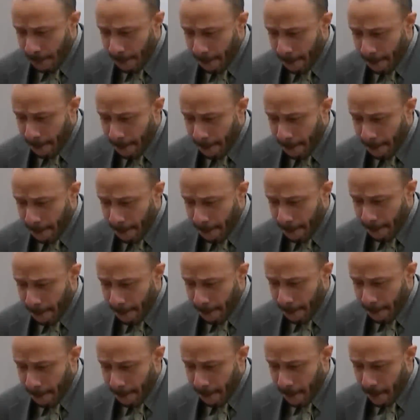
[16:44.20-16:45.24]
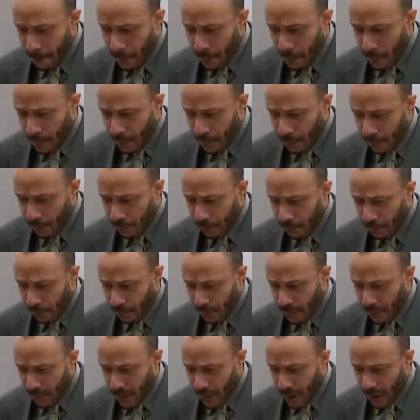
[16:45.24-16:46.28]

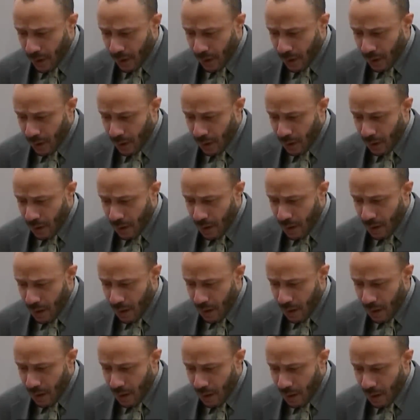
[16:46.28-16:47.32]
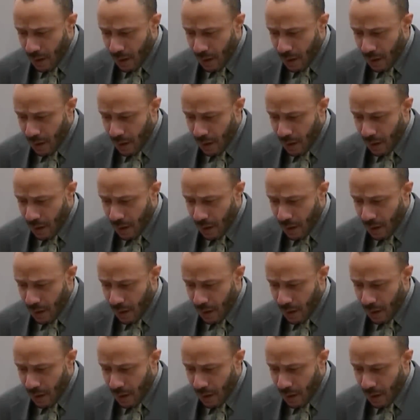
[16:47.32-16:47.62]
(not speaking)